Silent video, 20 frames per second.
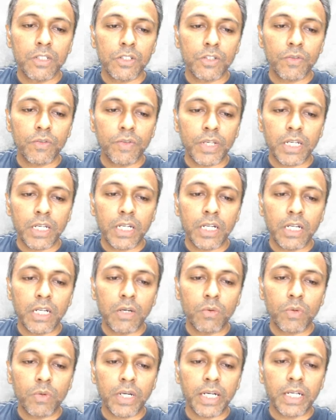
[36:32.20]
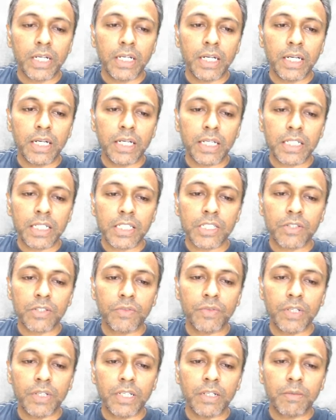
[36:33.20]
So we can now write let x
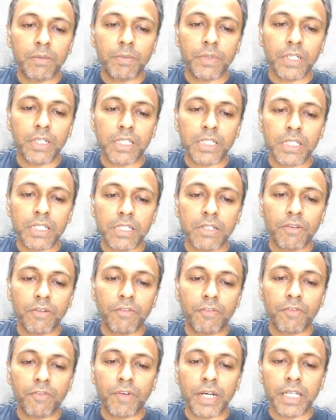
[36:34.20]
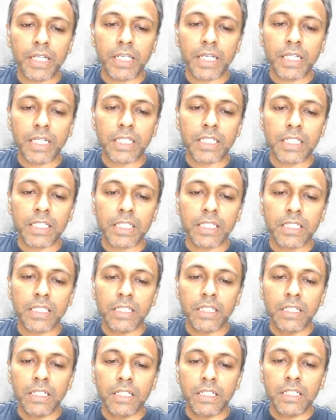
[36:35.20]
square plus 5x
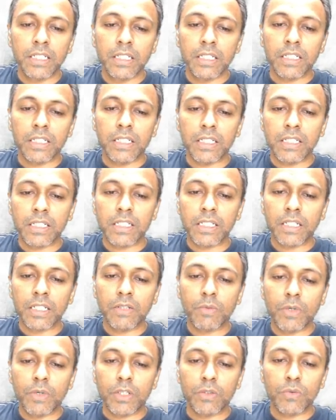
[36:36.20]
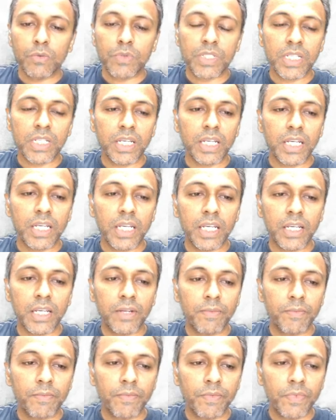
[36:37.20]
is equal to say
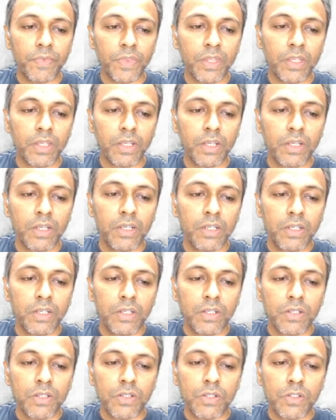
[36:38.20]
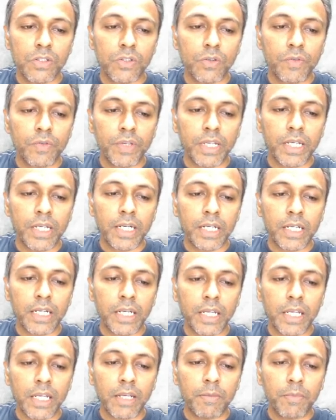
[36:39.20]
a. So we get
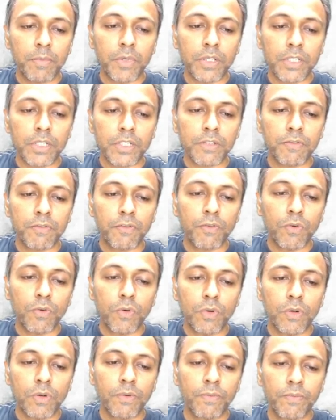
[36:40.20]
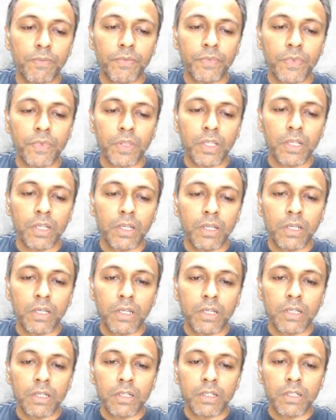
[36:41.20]
a plus 4
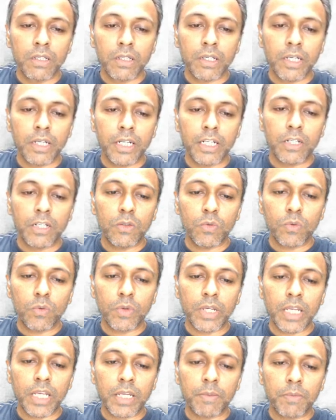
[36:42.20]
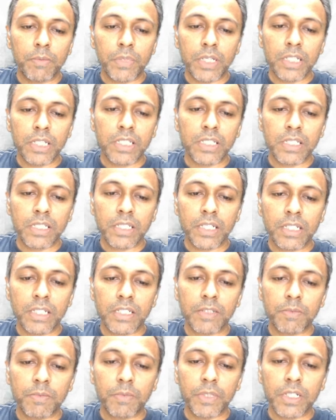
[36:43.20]
into a plus
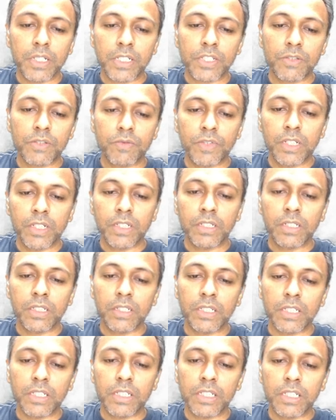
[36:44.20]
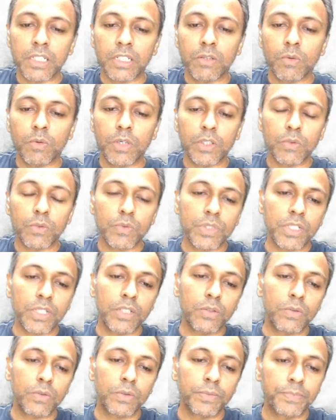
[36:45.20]
6 plus 1 is equal to
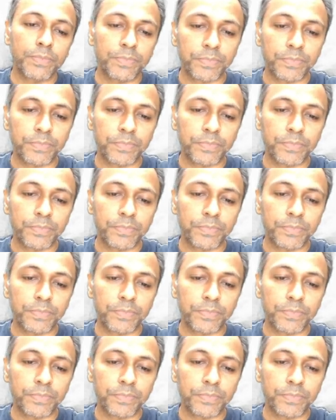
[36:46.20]
0.